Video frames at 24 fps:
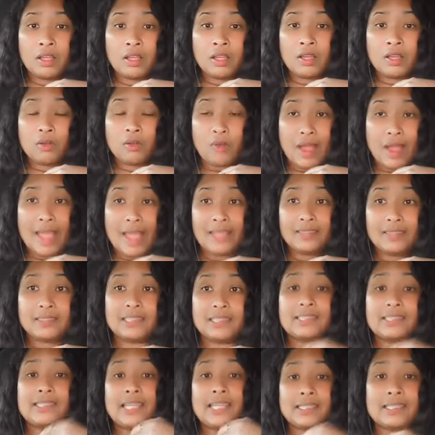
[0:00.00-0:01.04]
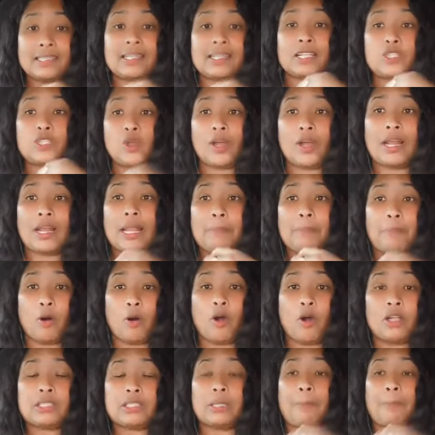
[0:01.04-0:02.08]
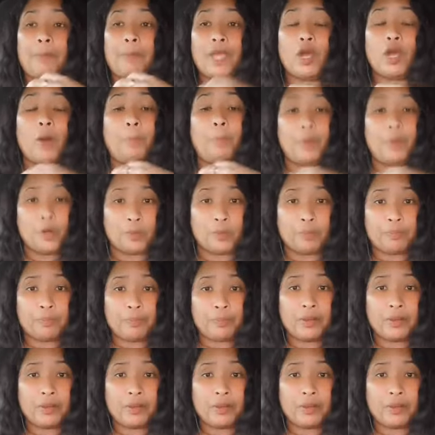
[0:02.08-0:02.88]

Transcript: right? To sit on a toilet bowl to pee or poop.